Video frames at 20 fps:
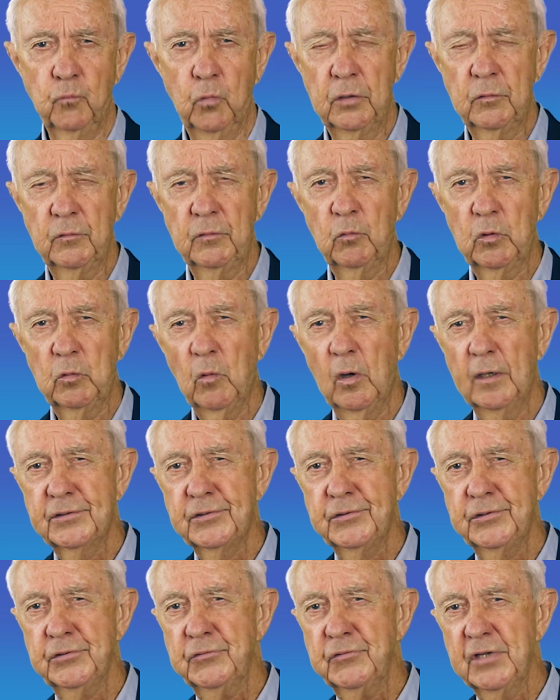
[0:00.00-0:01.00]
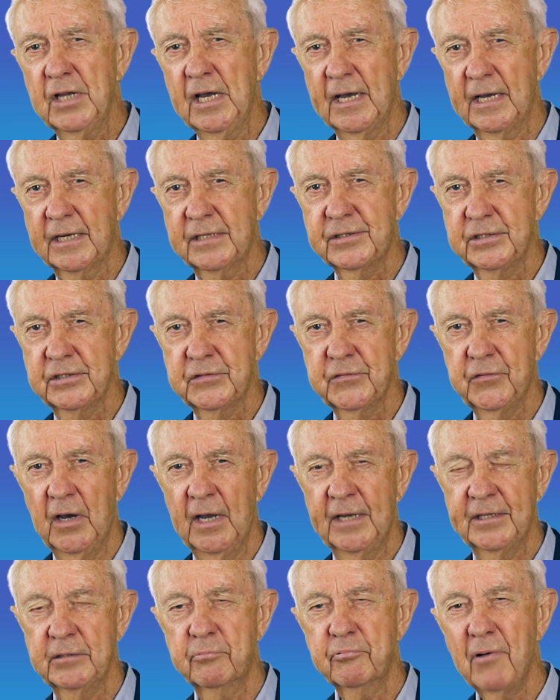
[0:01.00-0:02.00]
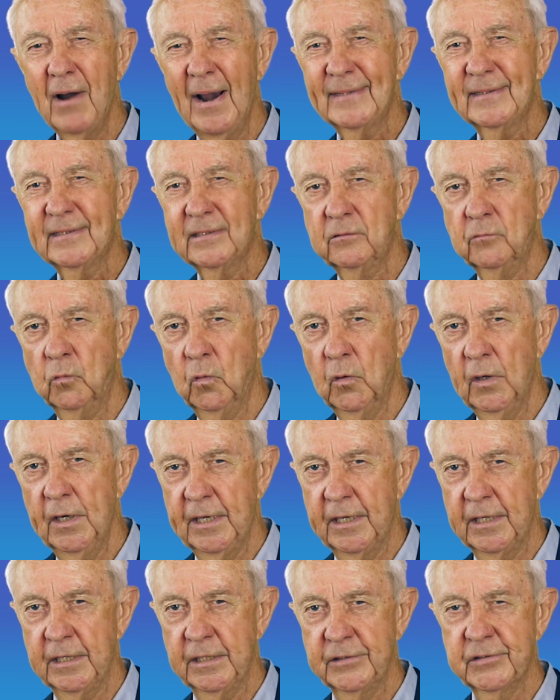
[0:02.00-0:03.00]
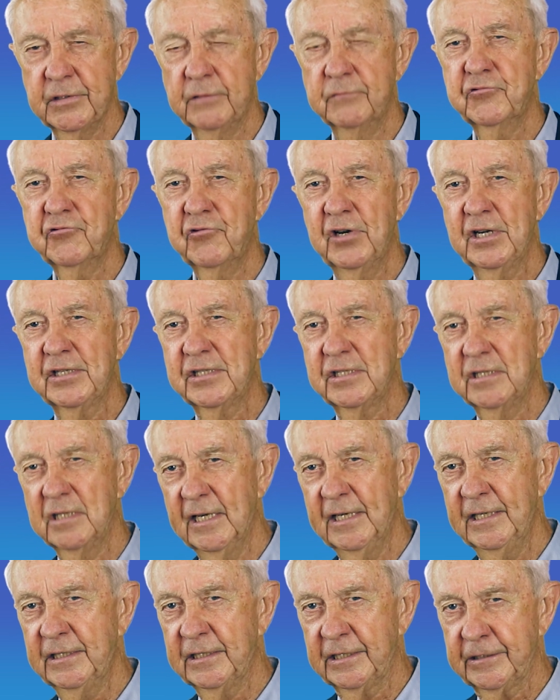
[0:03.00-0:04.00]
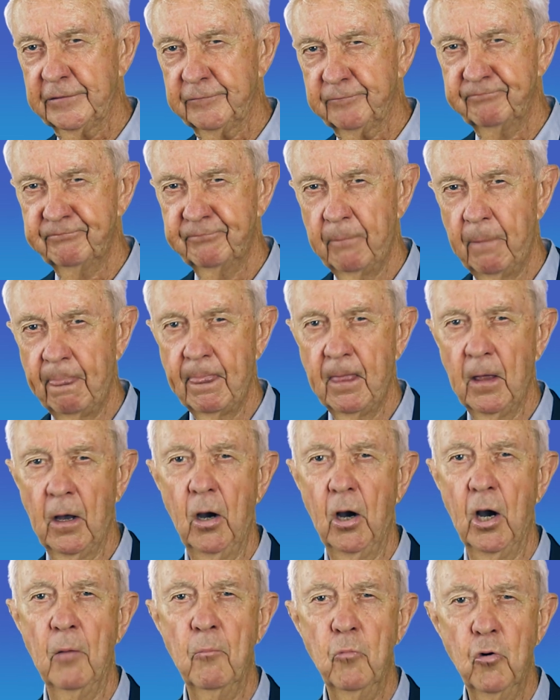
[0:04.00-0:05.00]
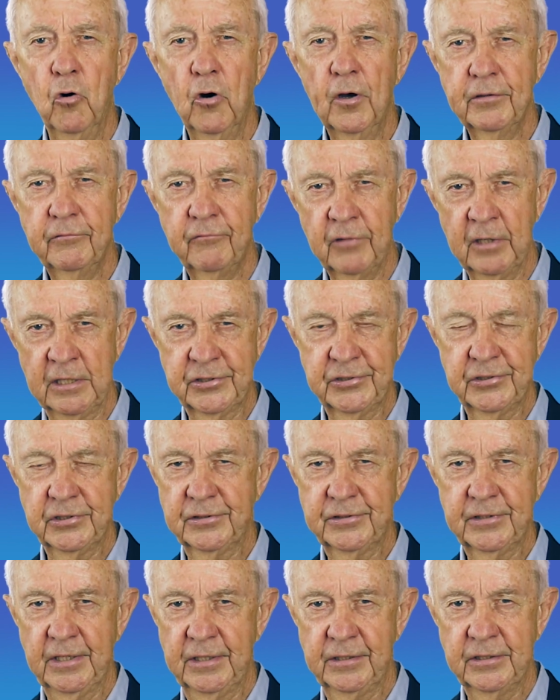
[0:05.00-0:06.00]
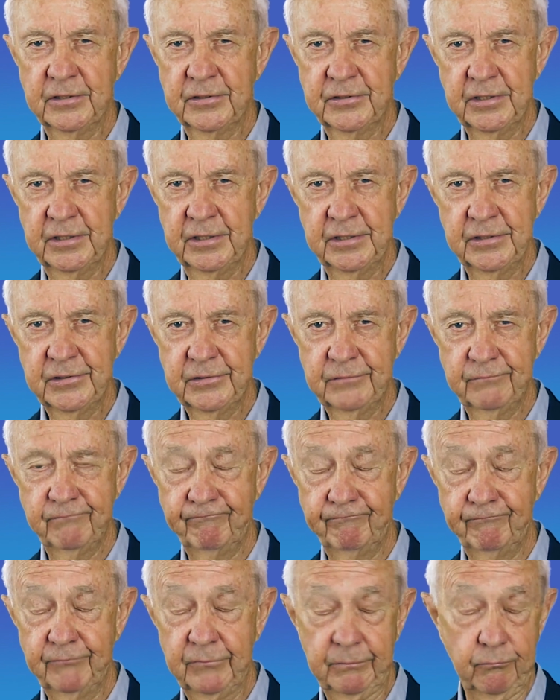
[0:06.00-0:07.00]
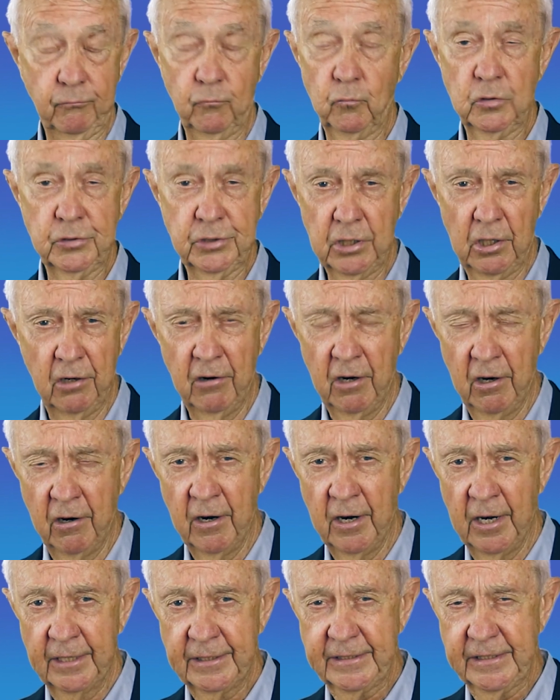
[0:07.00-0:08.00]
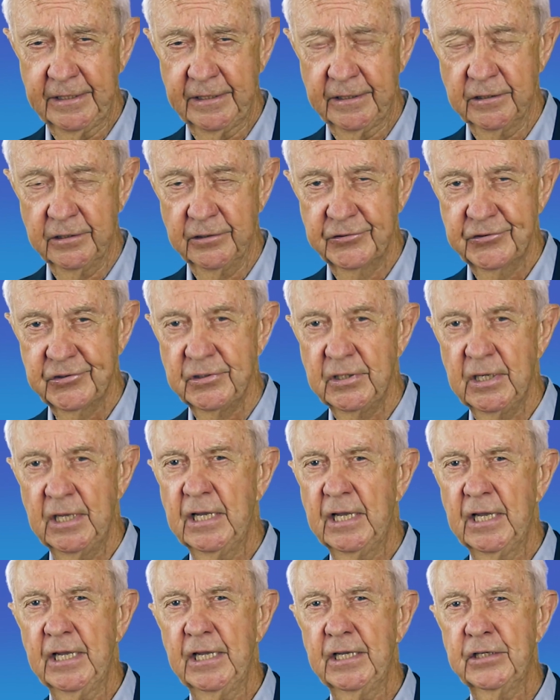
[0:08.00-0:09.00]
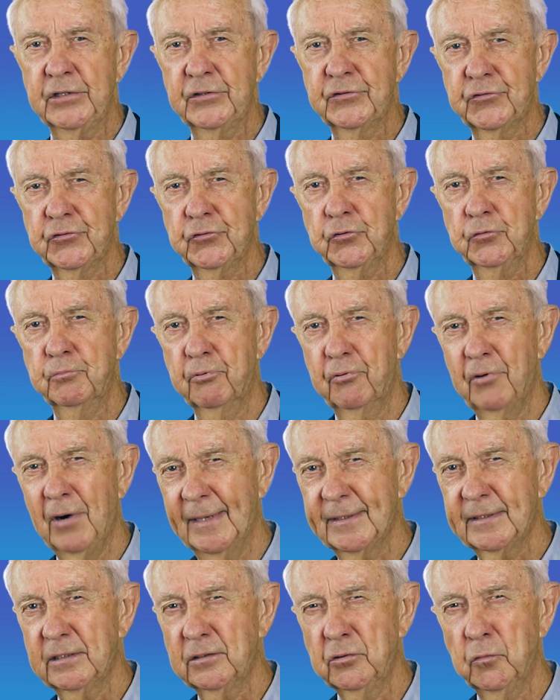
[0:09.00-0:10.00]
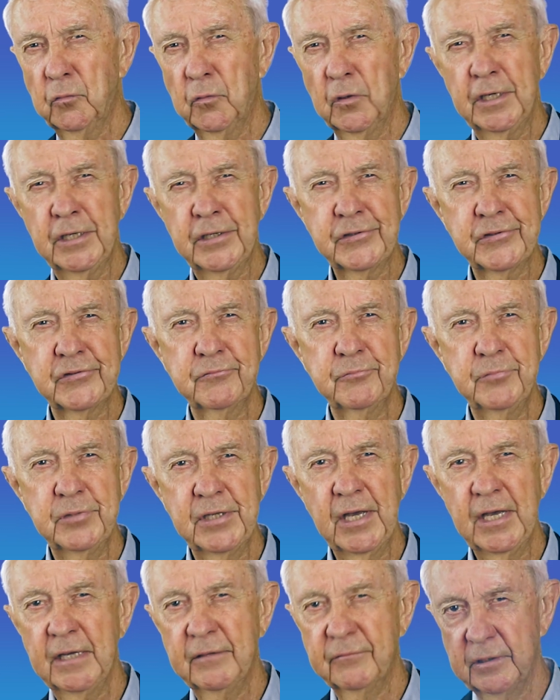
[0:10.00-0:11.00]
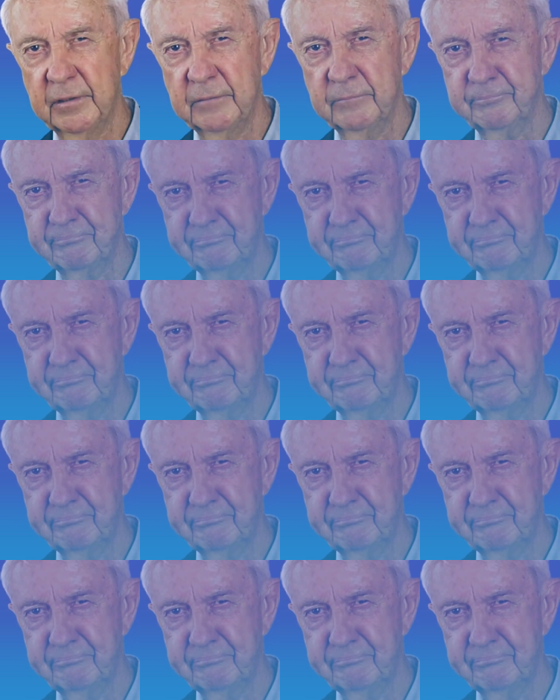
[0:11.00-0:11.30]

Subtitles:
What we want to do next is find the practical ways of translating our more than rational tendencies, which are our ideals, into practical ways of behaving.